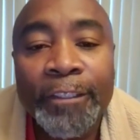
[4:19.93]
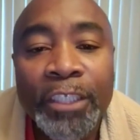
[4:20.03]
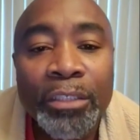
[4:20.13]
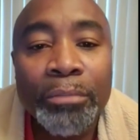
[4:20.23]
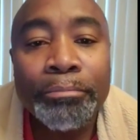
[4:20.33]

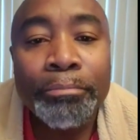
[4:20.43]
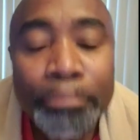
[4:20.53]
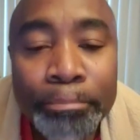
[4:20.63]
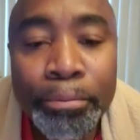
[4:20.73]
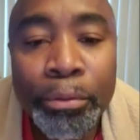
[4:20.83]
Pull that
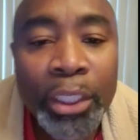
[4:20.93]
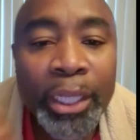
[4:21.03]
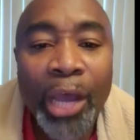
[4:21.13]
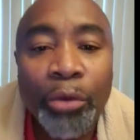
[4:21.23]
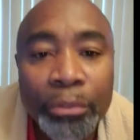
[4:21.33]
stinger out.
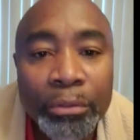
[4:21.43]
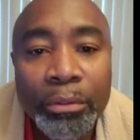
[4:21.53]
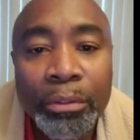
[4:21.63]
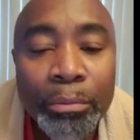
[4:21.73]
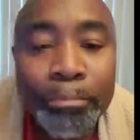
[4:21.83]

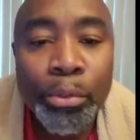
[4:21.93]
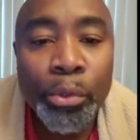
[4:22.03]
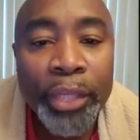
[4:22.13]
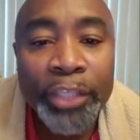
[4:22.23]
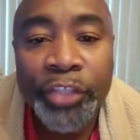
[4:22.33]

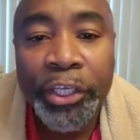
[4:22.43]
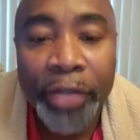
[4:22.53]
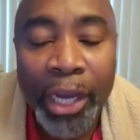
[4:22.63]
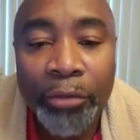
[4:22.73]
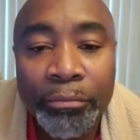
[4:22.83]
And the reason why
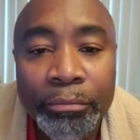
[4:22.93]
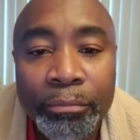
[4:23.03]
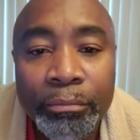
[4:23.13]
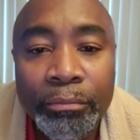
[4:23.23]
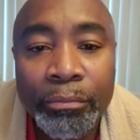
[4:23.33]
I say
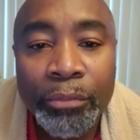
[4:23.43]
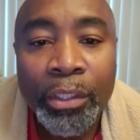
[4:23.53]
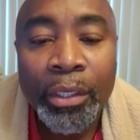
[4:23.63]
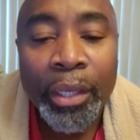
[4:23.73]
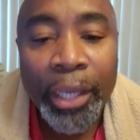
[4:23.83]
that,
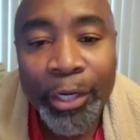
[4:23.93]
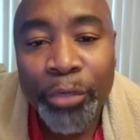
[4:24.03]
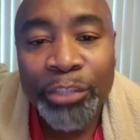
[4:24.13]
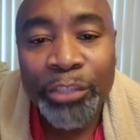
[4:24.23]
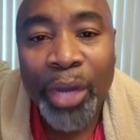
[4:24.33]
if you
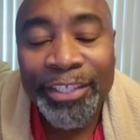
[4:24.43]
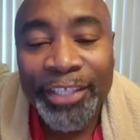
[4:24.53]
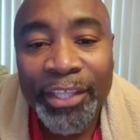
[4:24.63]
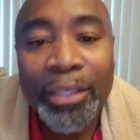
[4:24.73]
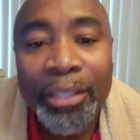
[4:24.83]
notice,
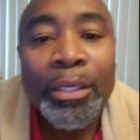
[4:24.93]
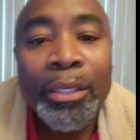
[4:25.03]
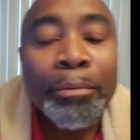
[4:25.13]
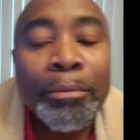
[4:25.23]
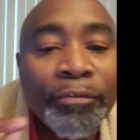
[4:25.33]
many
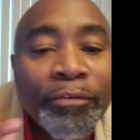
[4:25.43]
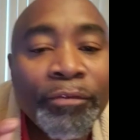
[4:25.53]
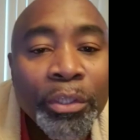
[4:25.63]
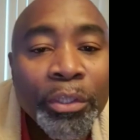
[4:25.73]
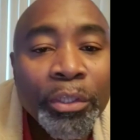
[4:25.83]
of you
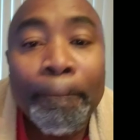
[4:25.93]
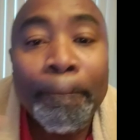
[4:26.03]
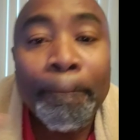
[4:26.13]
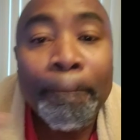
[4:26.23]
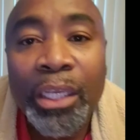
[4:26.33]
are in
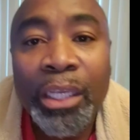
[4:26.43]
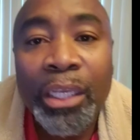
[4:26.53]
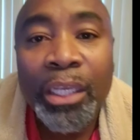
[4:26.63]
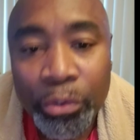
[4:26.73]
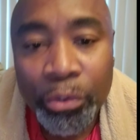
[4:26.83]
pain.
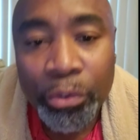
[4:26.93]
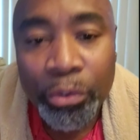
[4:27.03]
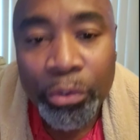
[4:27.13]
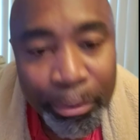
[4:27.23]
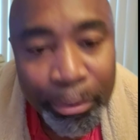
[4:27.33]
Many of you are
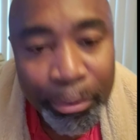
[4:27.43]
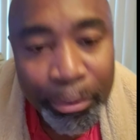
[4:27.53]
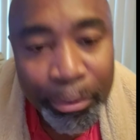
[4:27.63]
crying out.